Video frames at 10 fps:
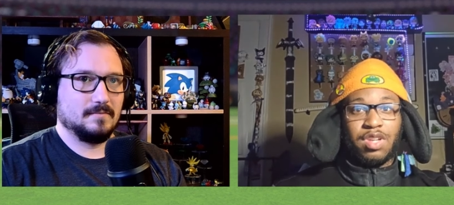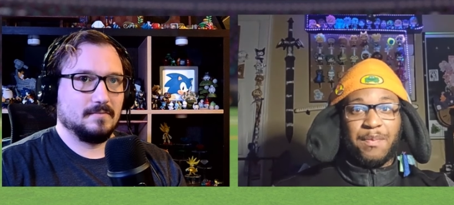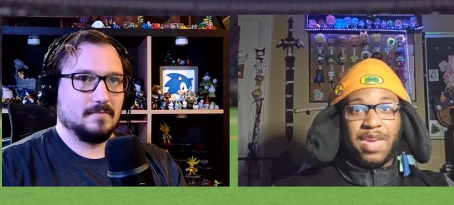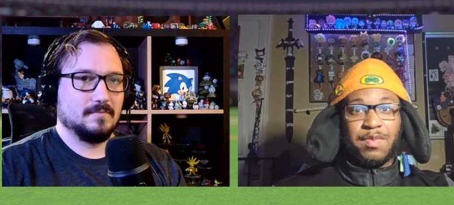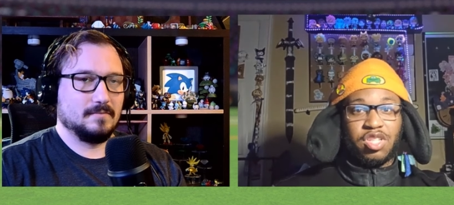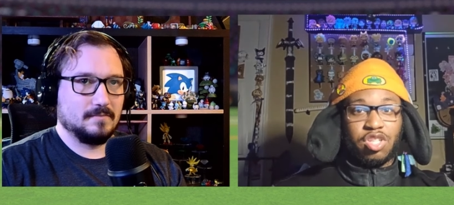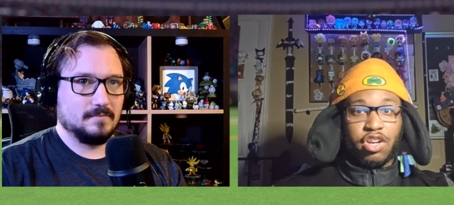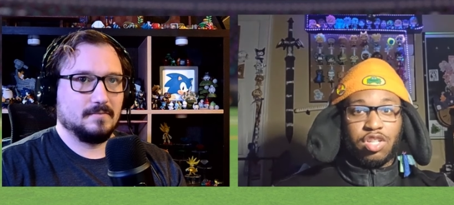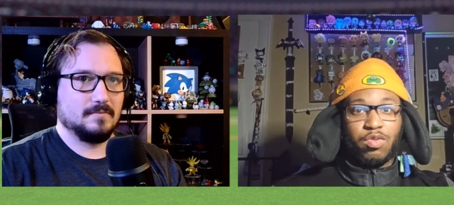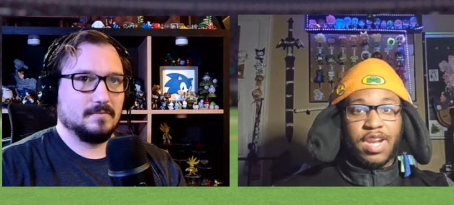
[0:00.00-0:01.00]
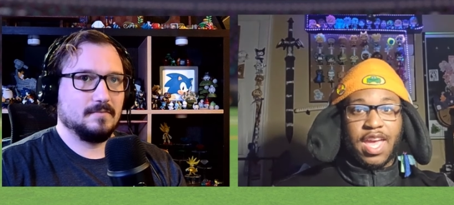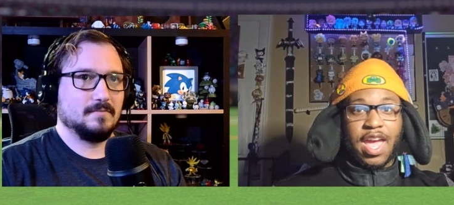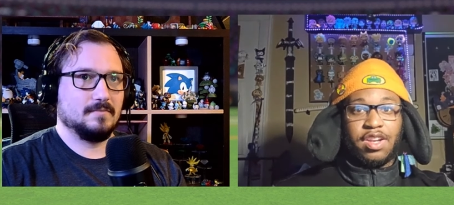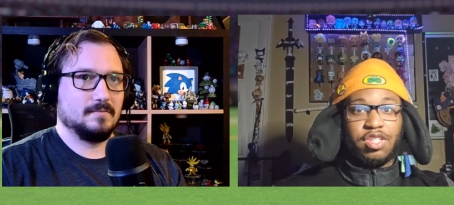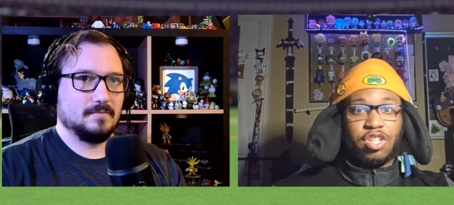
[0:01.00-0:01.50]
Speaker 1: the baby shark toy that
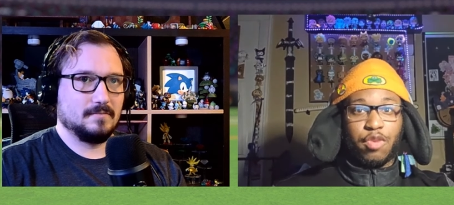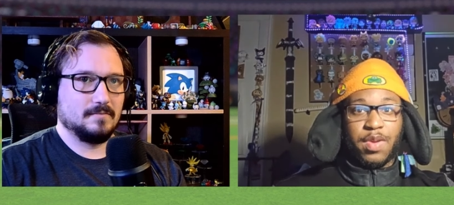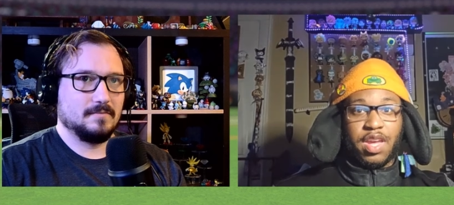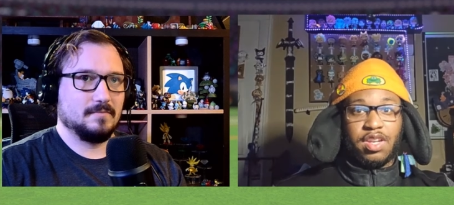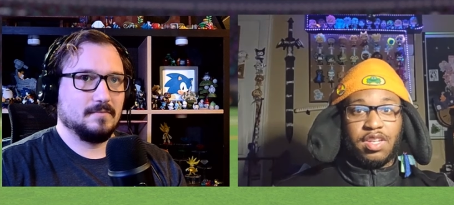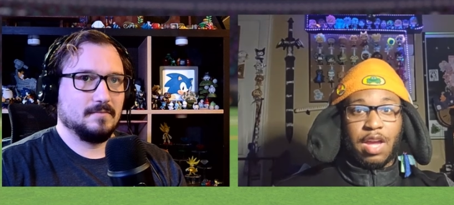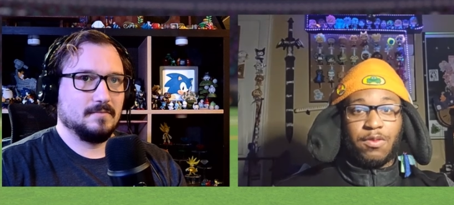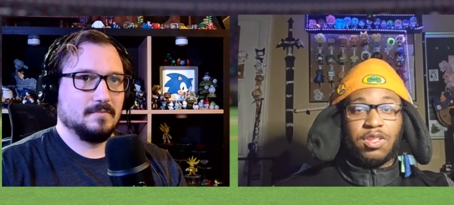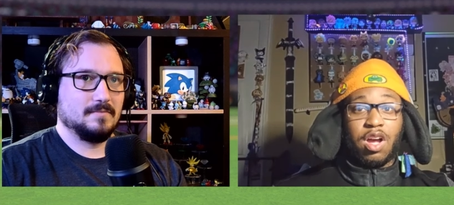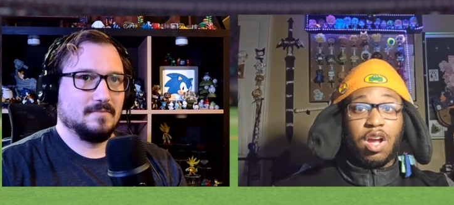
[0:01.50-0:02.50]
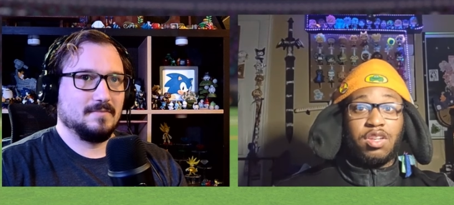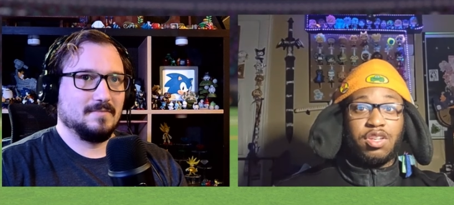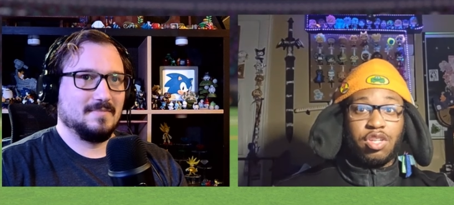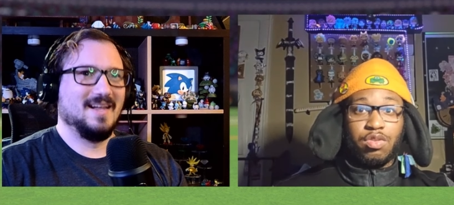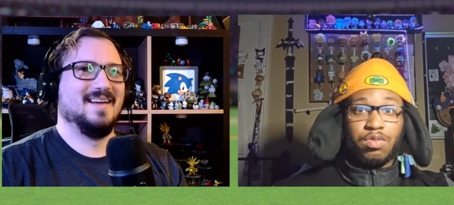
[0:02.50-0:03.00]
had the sharp end that was on
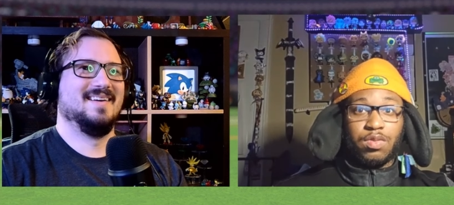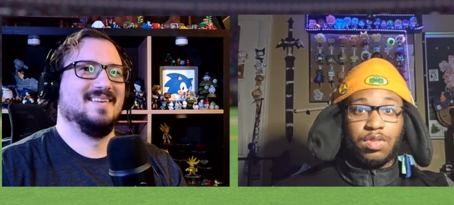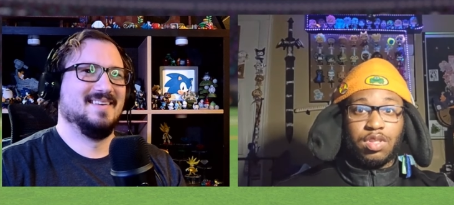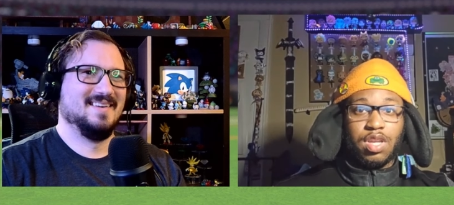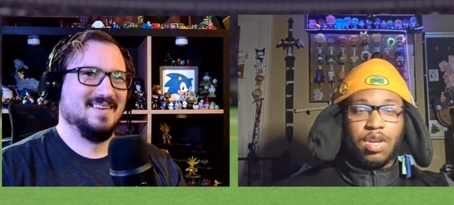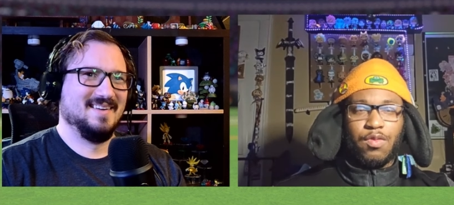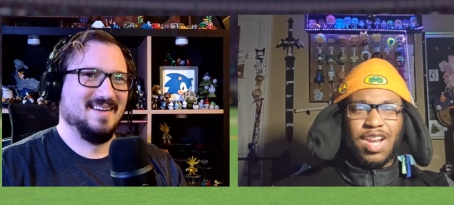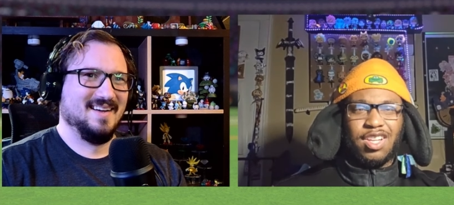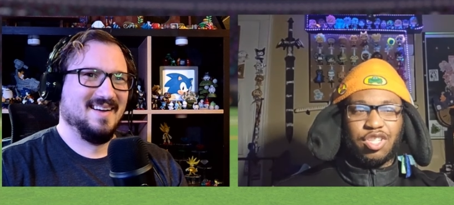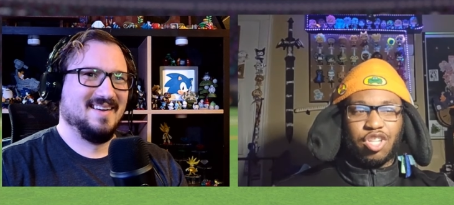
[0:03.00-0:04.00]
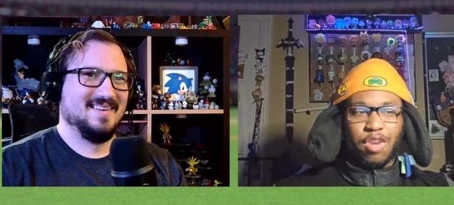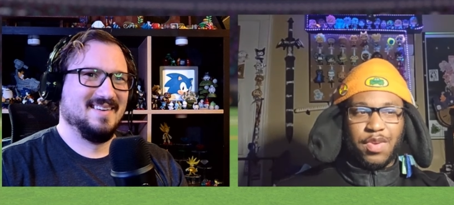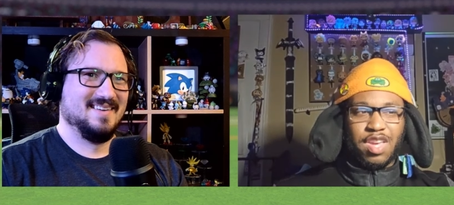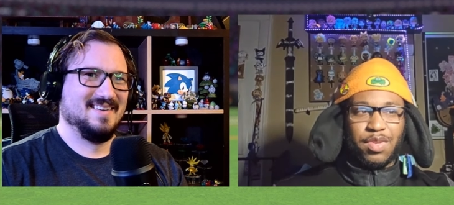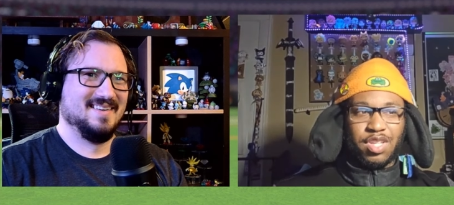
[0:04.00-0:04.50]
the news. Well, not the
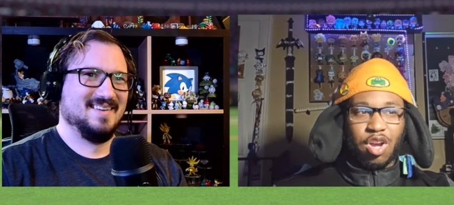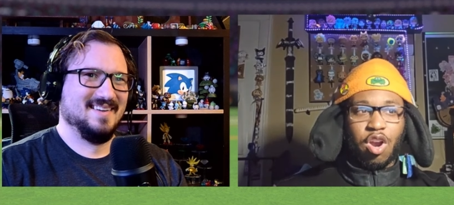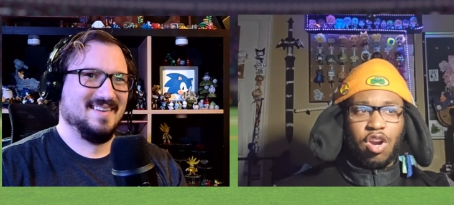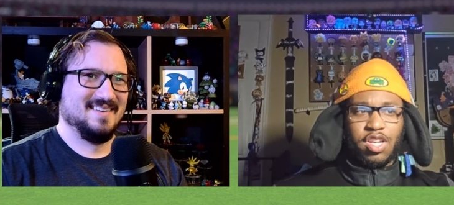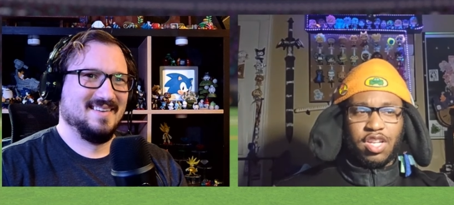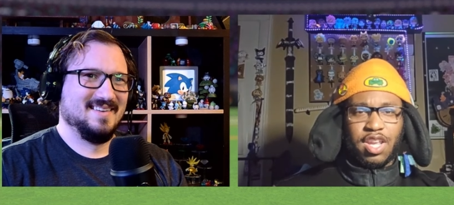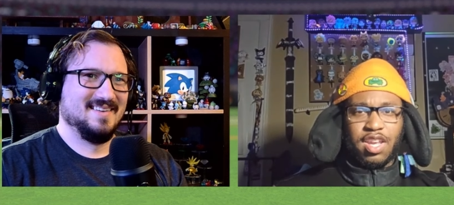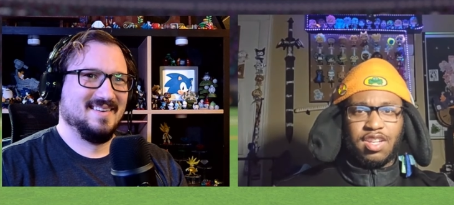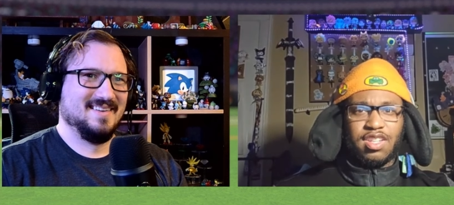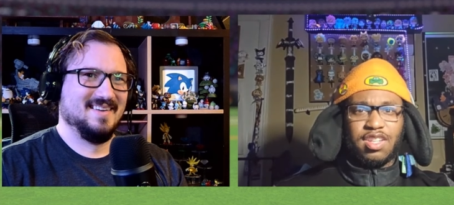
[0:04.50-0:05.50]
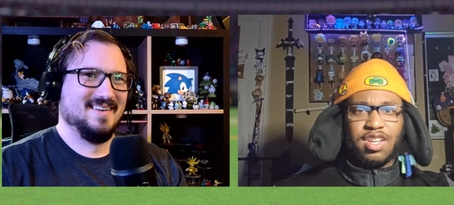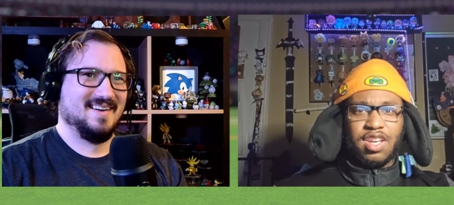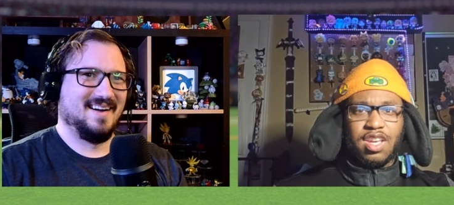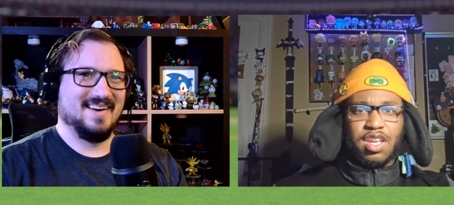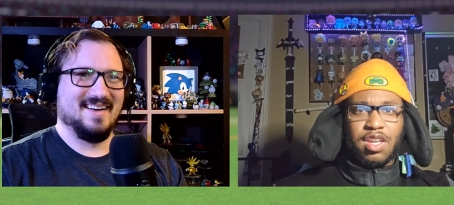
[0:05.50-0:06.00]
sharp end, but the hardened end.
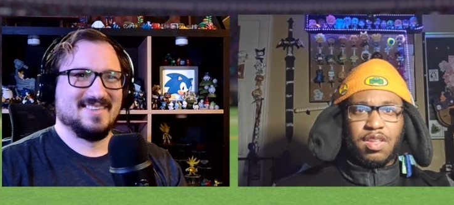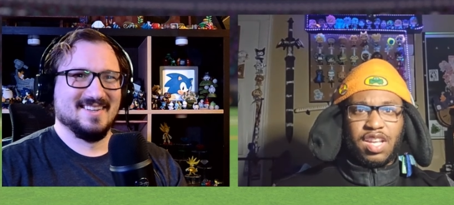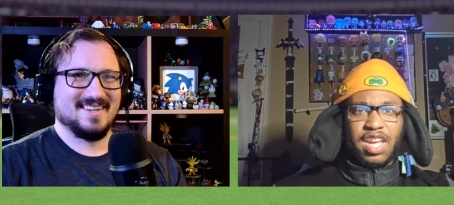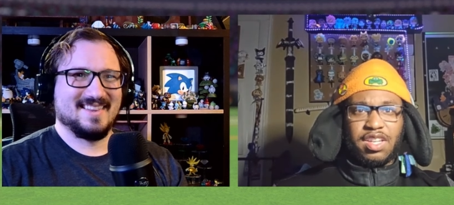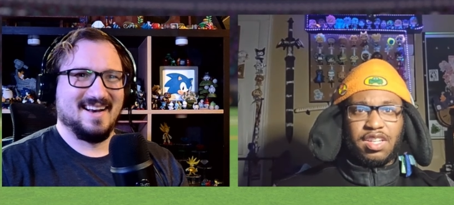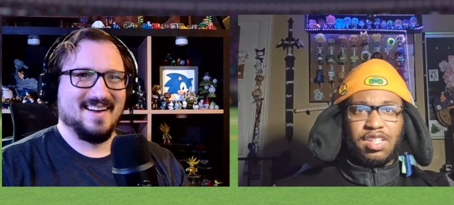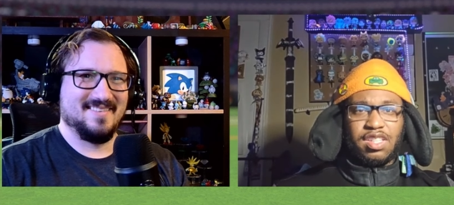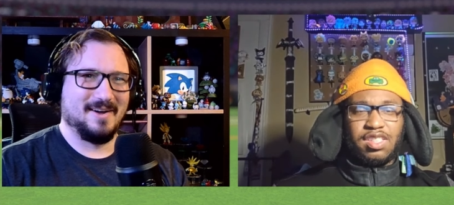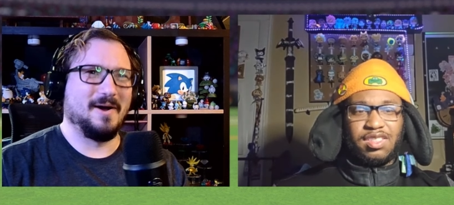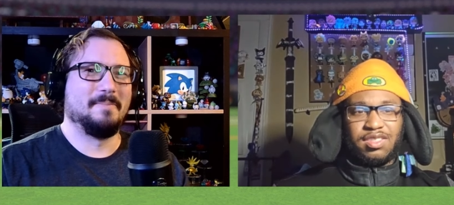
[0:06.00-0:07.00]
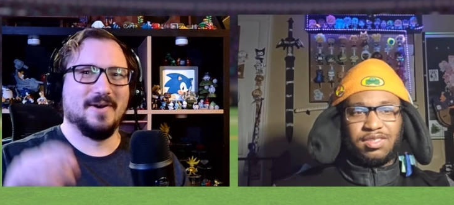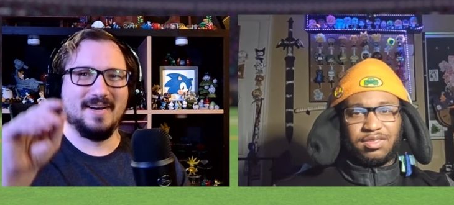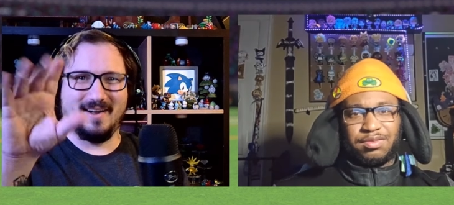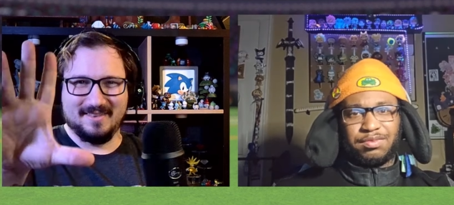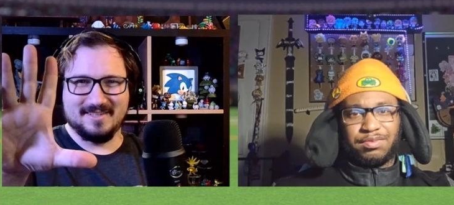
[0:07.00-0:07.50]
Speaker 2: I'm going to have to look like, that up. I'll, I'll, put
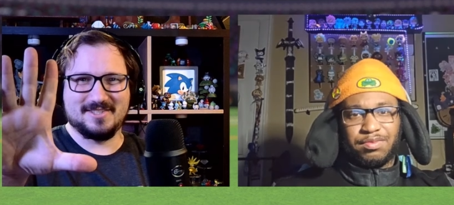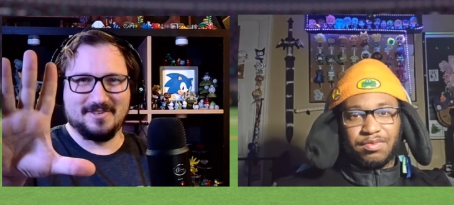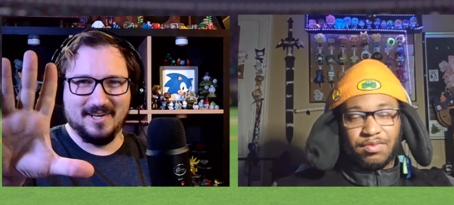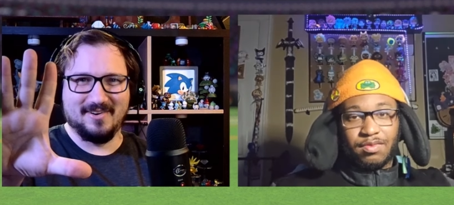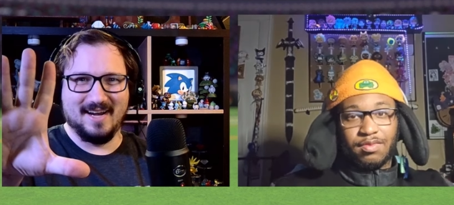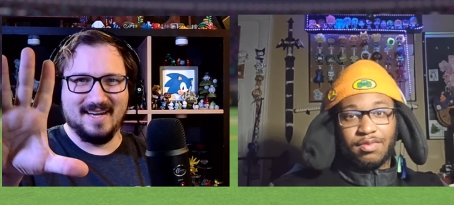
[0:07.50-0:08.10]
it on the screen right